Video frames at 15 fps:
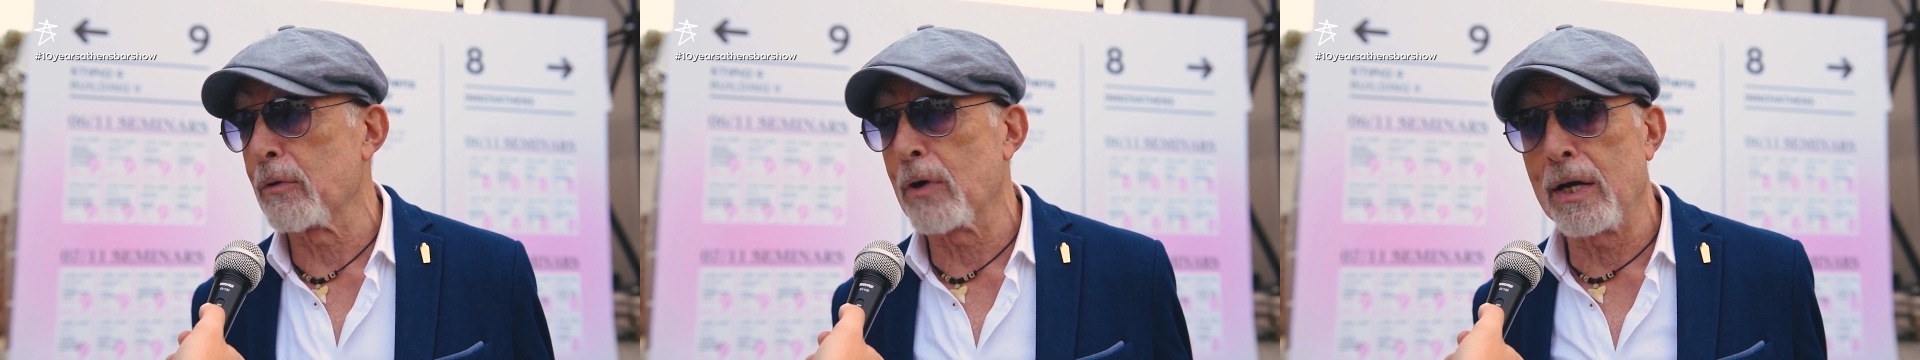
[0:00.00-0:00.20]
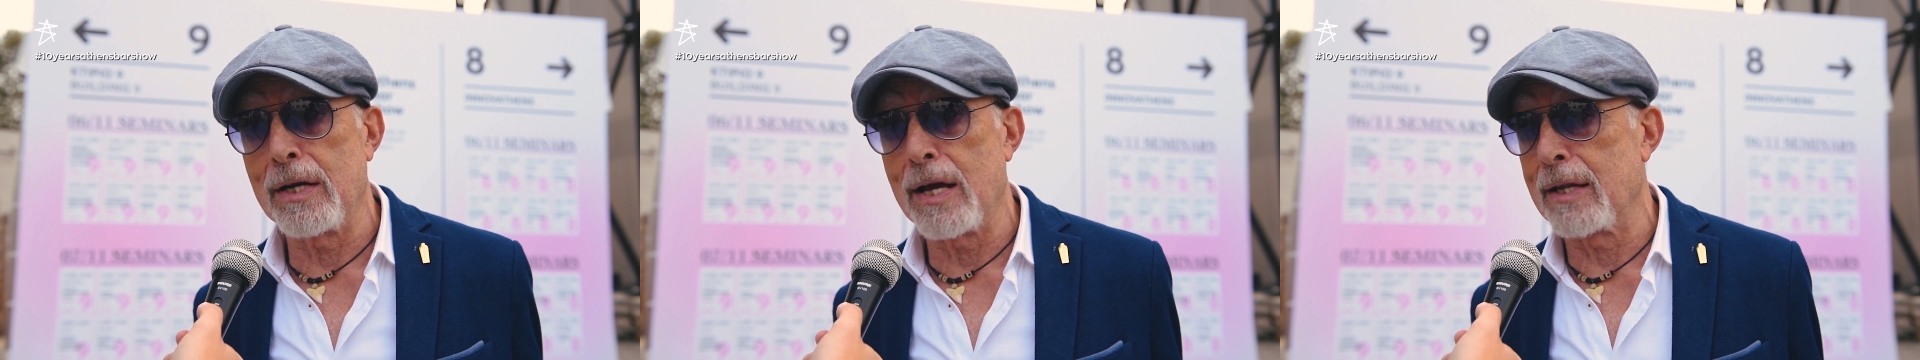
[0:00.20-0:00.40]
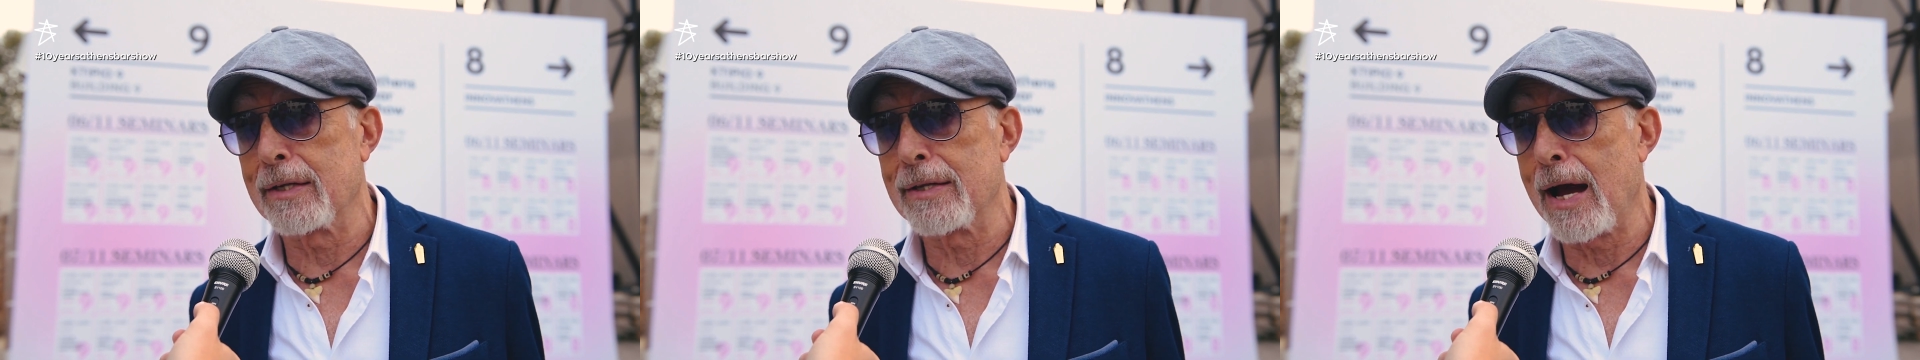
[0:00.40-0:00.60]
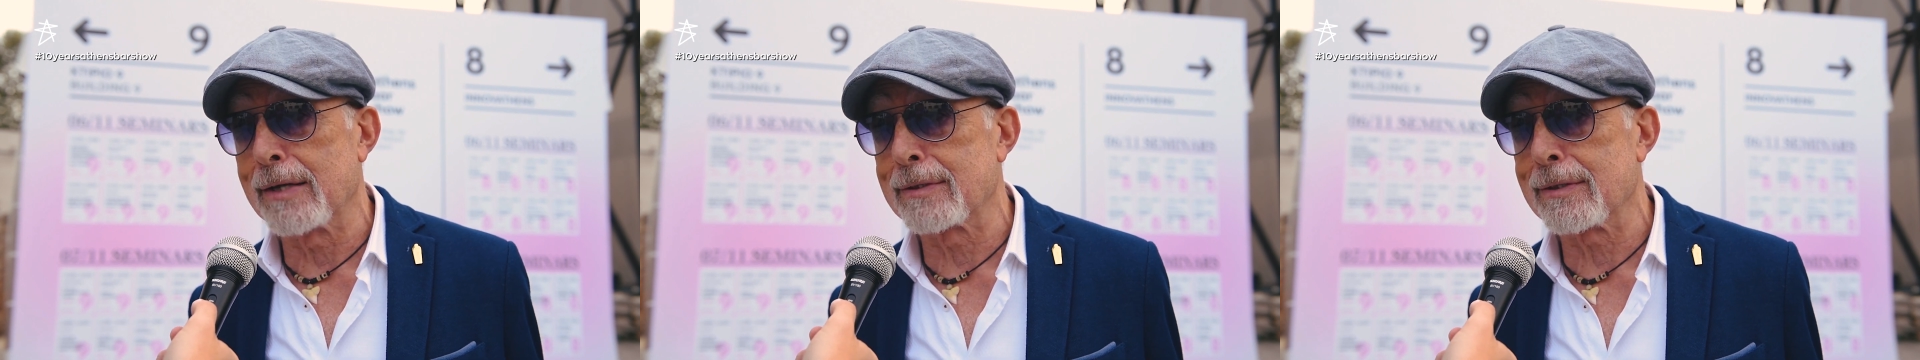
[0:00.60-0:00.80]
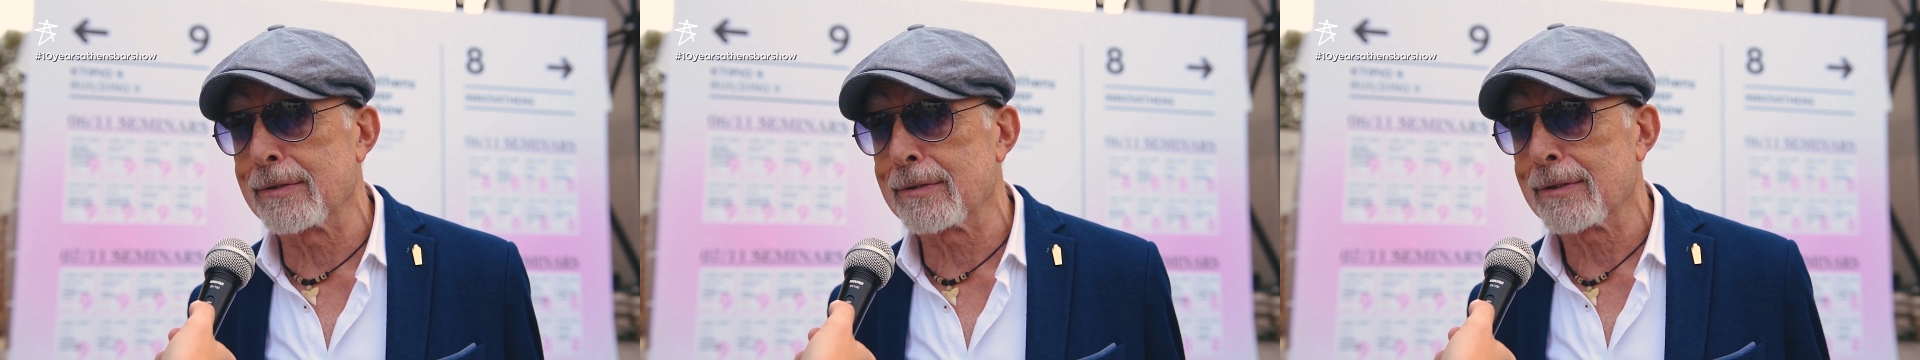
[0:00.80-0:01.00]
from any other
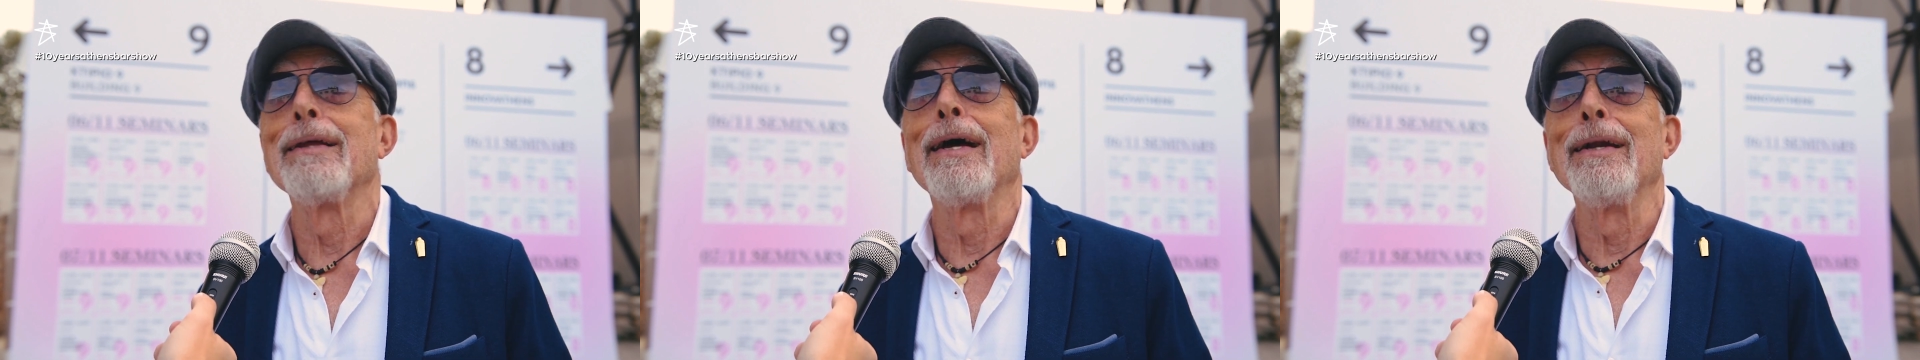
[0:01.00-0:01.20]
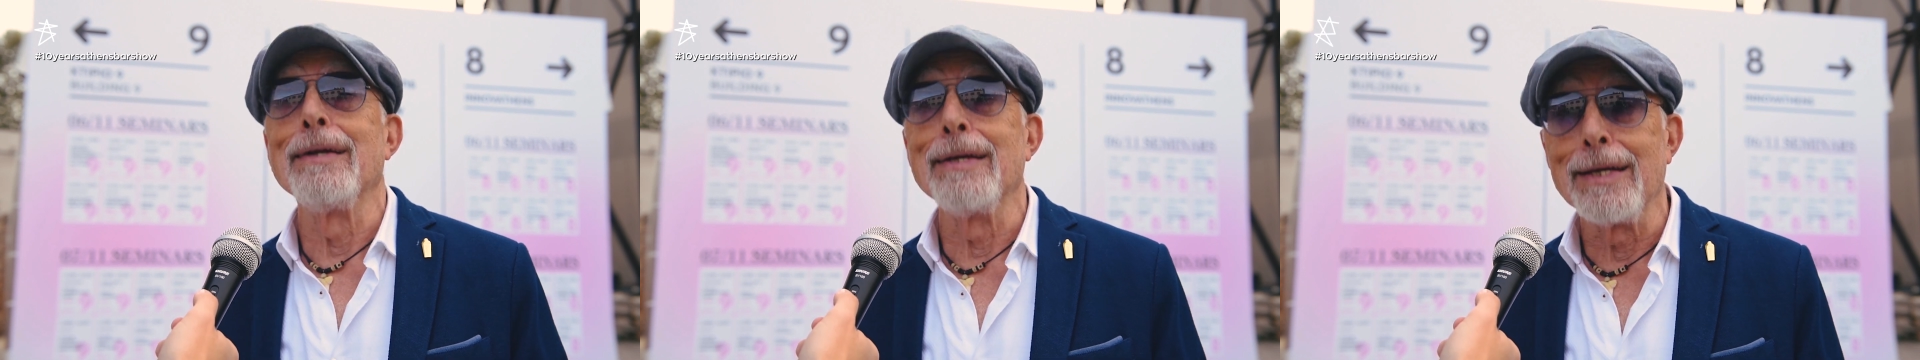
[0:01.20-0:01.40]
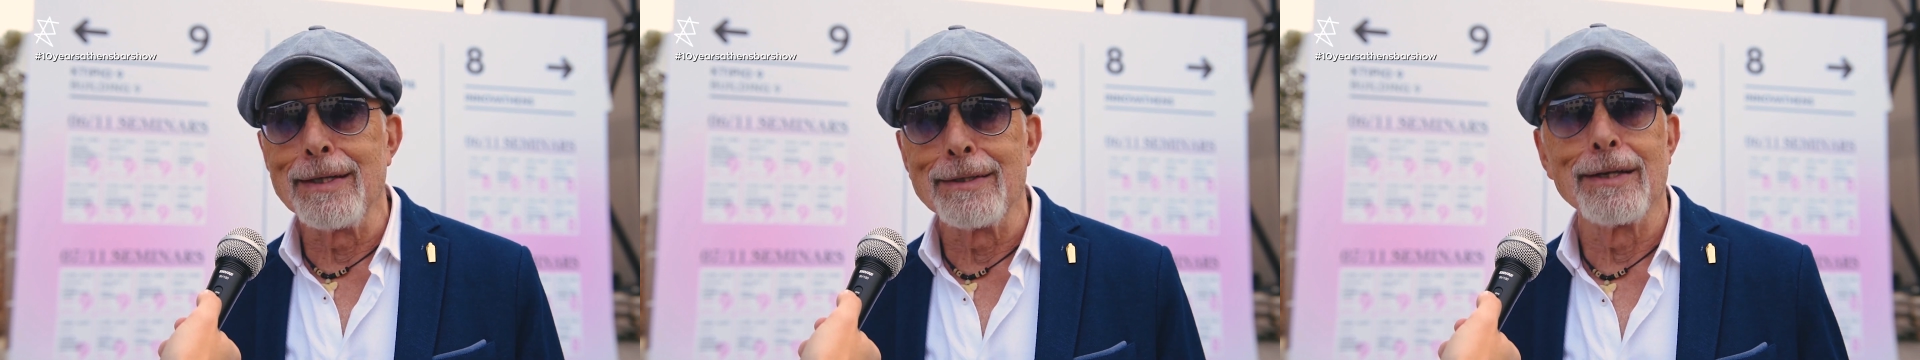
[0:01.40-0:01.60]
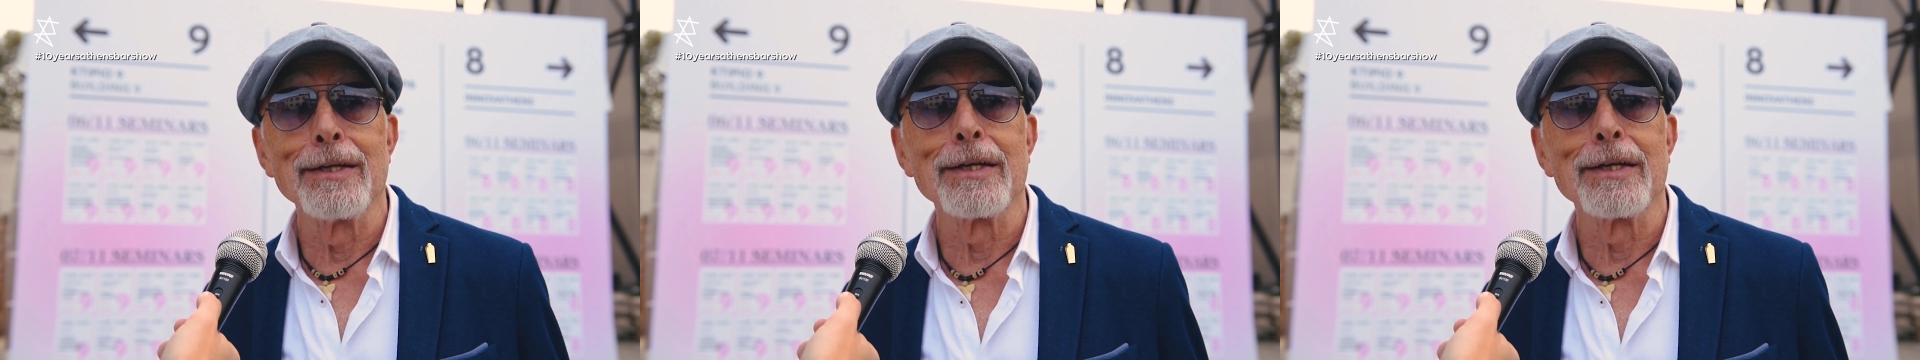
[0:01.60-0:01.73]
youngsters. They need